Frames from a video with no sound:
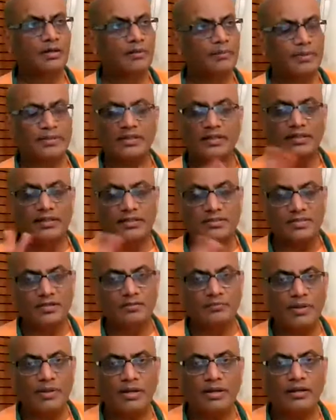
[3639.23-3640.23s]
But that
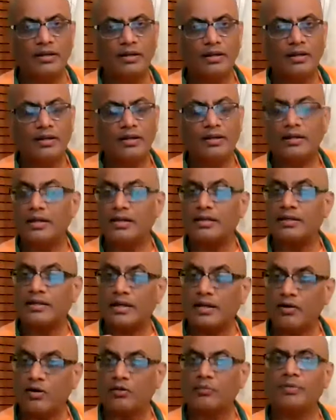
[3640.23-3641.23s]
doesn't mean it
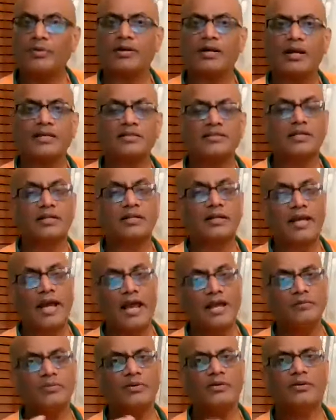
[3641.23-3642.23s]
cannot be realized. It
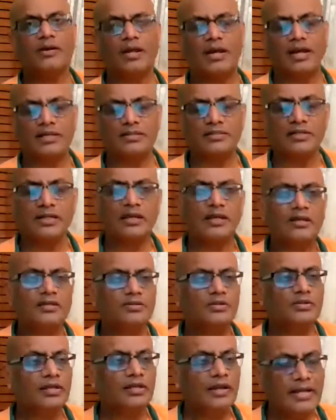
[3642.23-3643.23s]
can be realized.
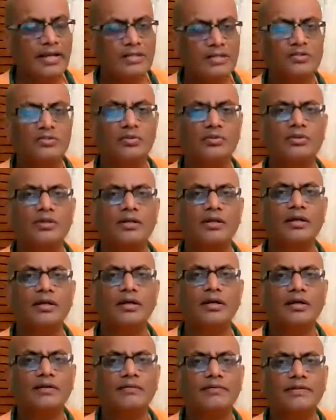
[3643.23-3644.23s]
So the next sutra
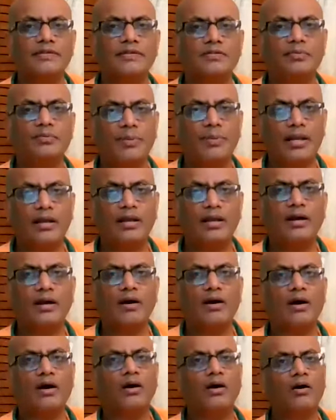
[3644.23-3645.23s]
will speak
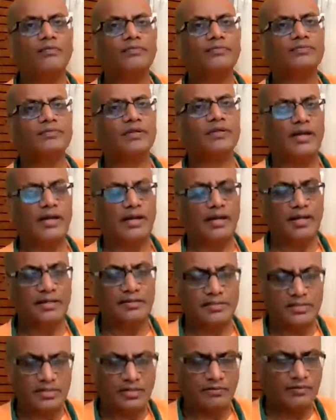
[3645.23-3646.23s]
of the
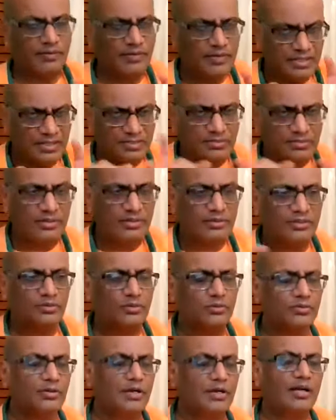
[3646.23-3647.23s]
realization. We will just read the
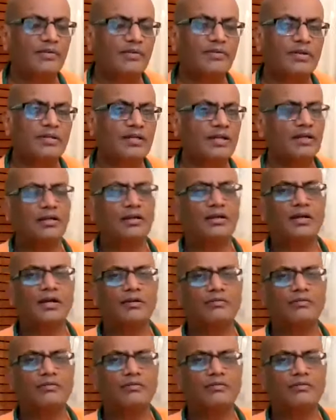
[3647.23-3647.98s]
sutra and leave it here.